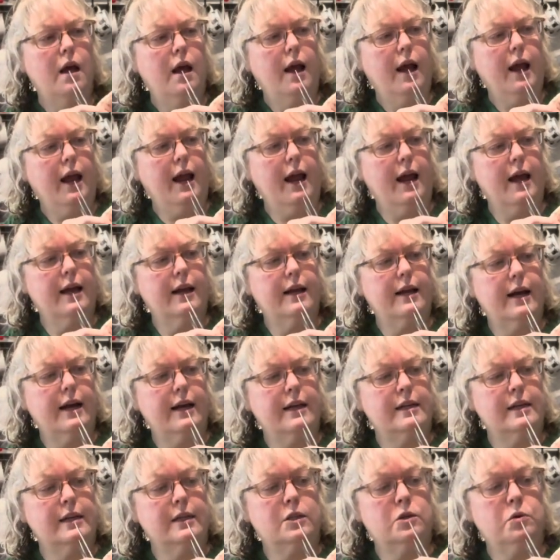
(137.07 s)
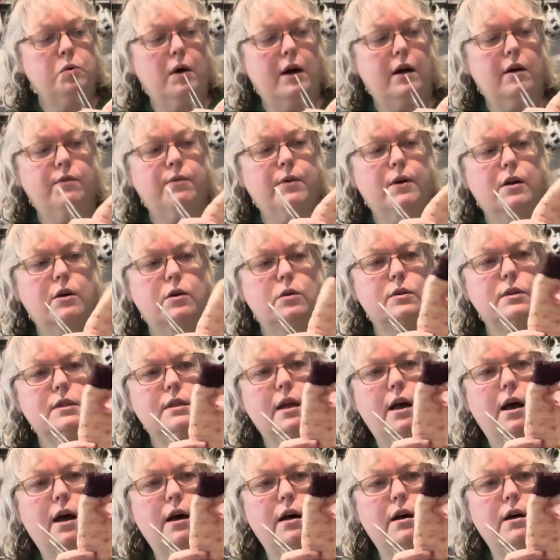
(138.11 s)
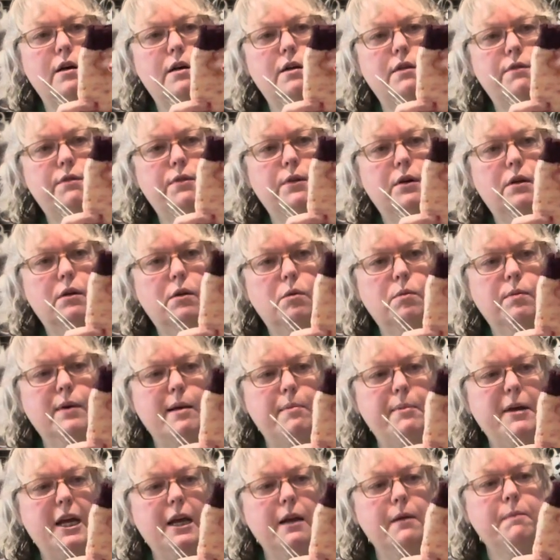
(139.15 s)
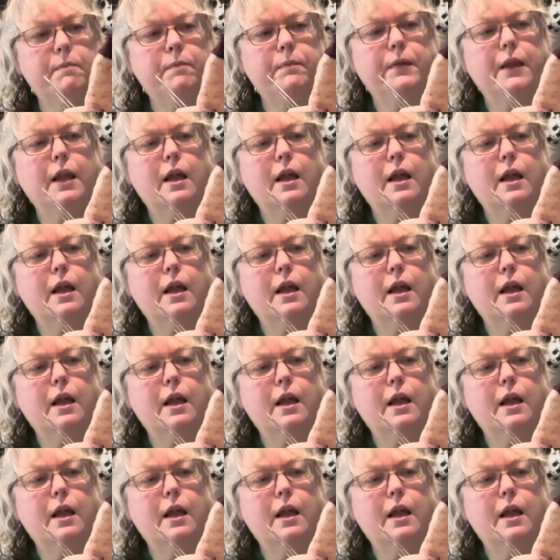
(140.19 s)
And I did 12 rows of ribbing